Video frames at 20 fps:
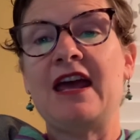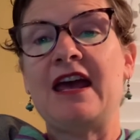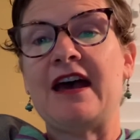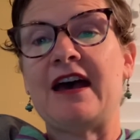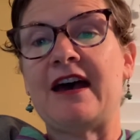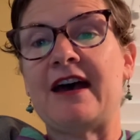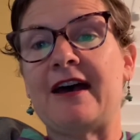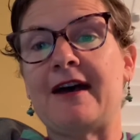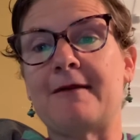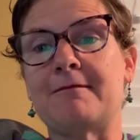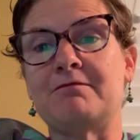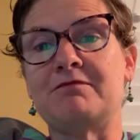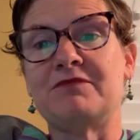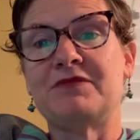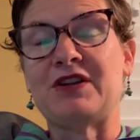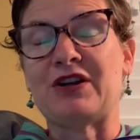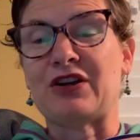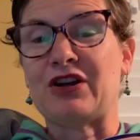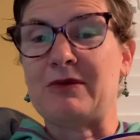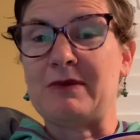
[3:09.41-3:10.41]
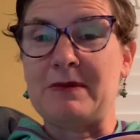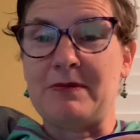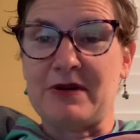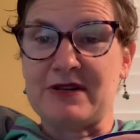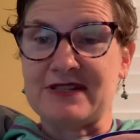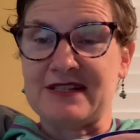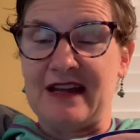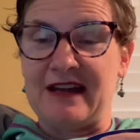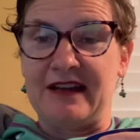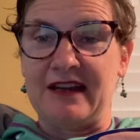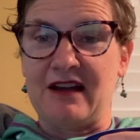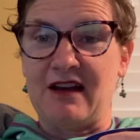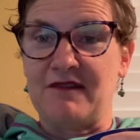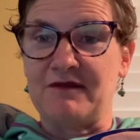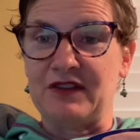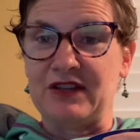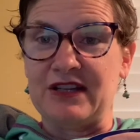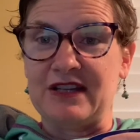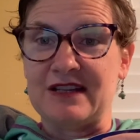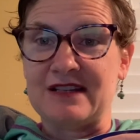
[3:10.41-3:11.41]
there are going to be personality
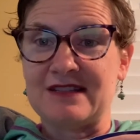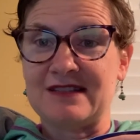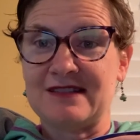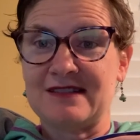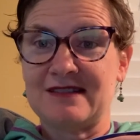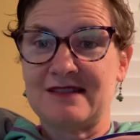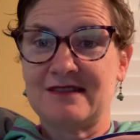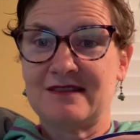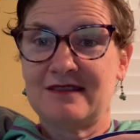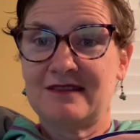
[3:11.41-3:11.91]
conflicts